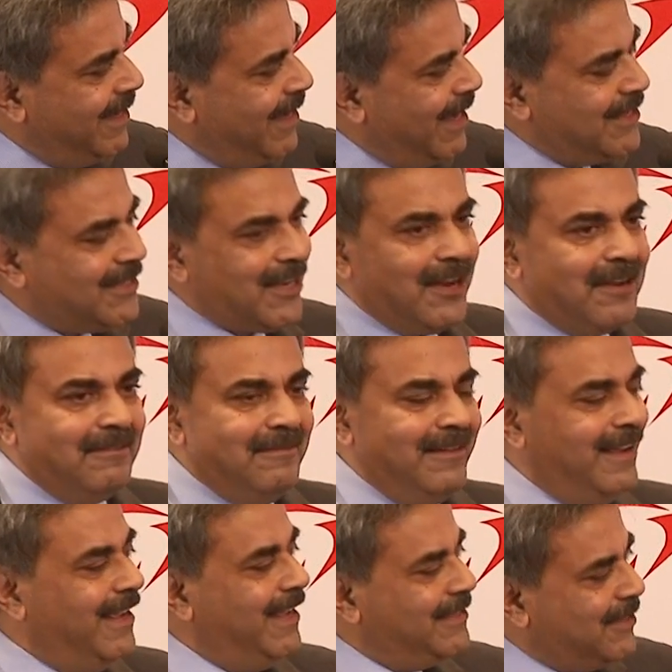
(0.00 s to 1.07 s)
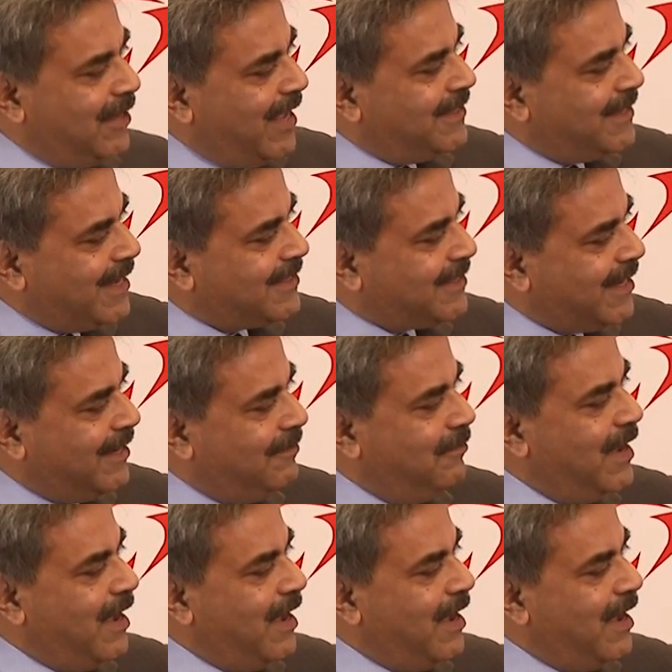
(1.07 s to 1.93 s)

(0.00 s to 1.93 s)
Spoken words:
And sir, as I said,